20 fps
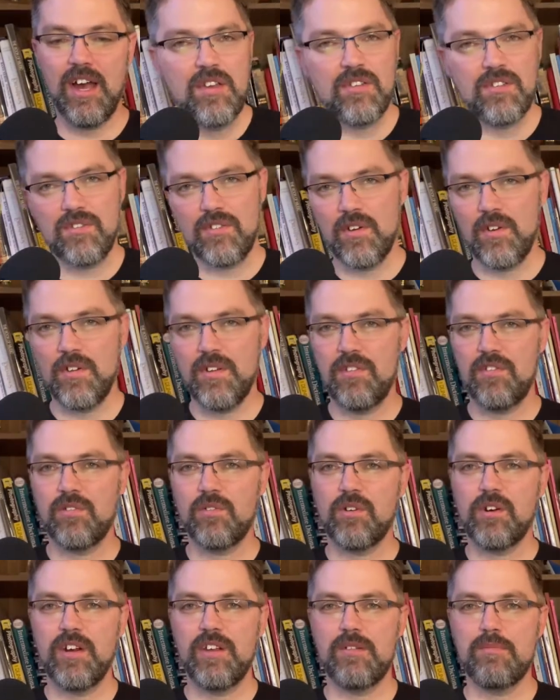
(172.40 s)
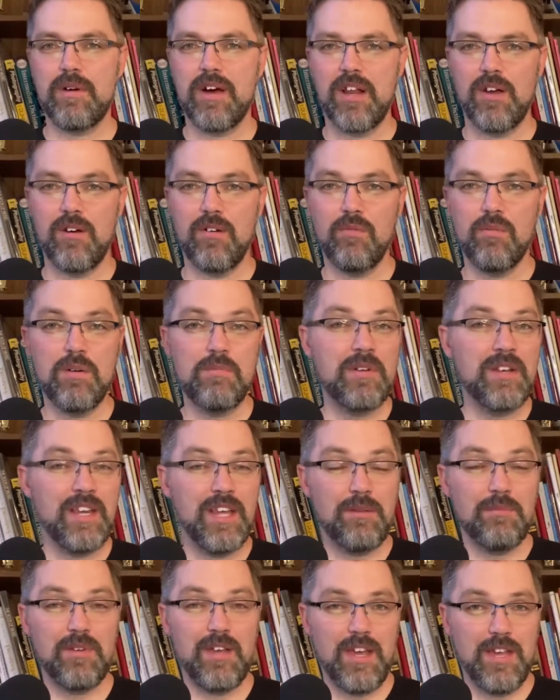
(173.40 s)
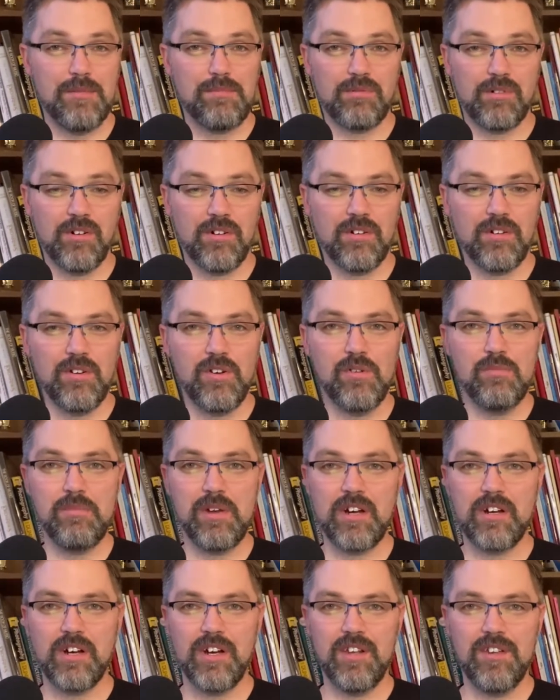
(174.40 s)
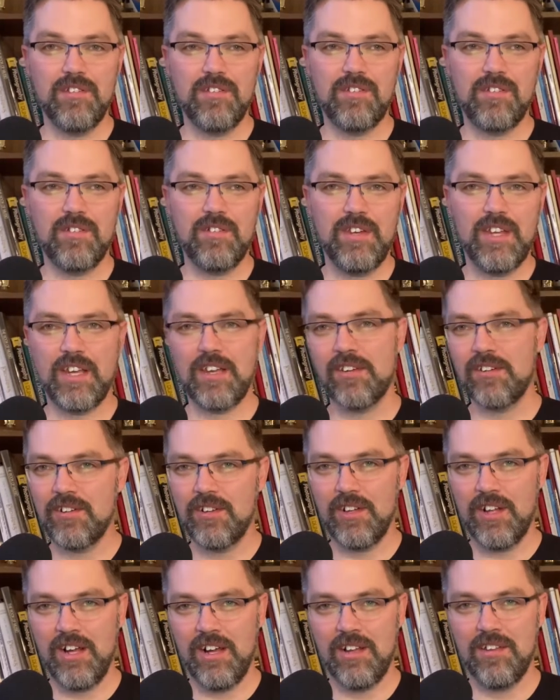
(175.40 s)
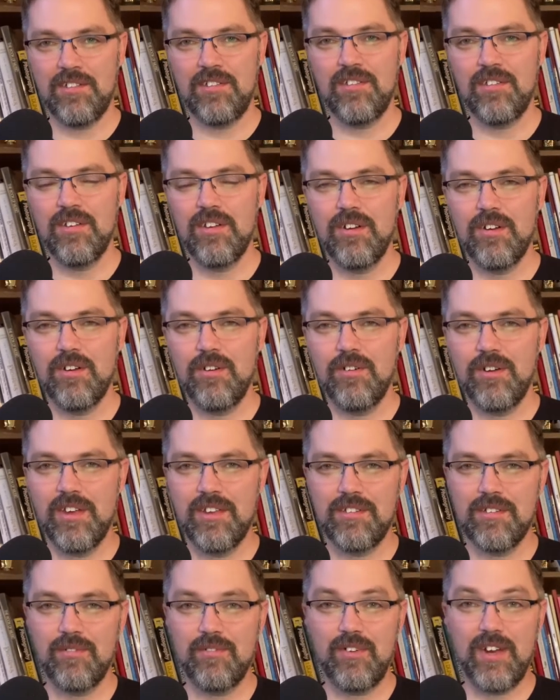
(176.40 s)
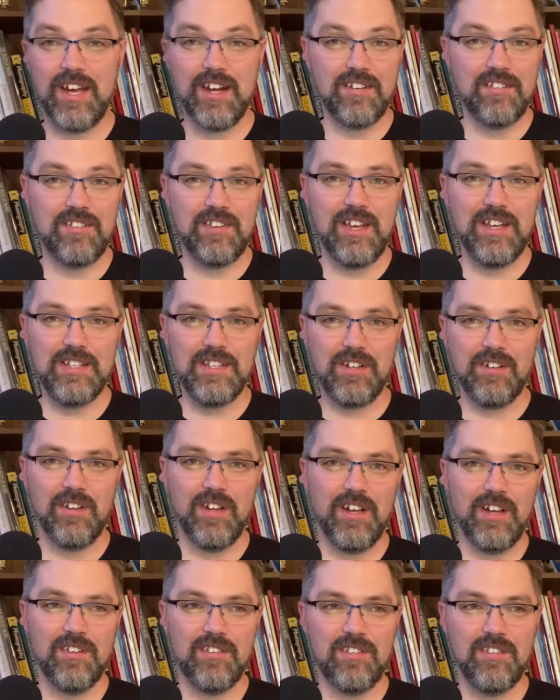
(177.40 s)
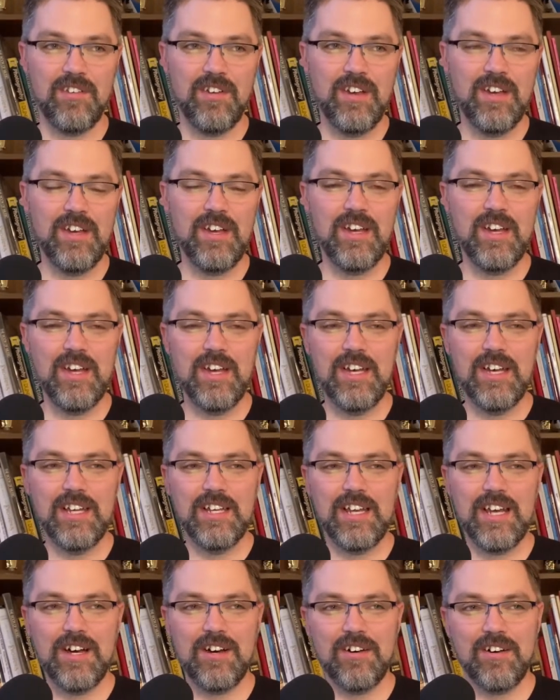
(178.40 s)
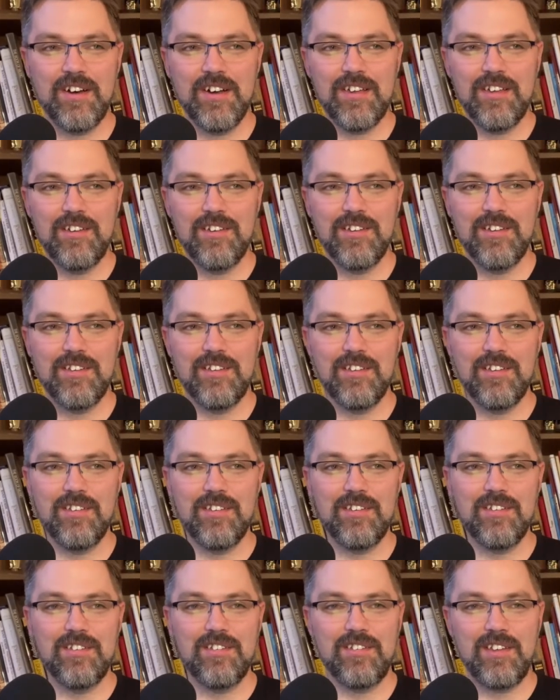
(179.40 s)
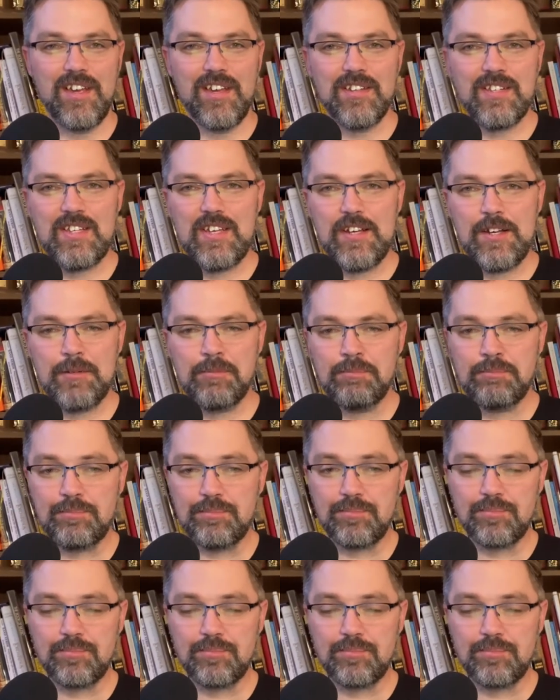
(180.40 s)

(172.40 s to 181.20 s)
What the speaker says: So the story is about a woman named April who marries Nick Claus, who is in fact Santa Claus. Now, Santa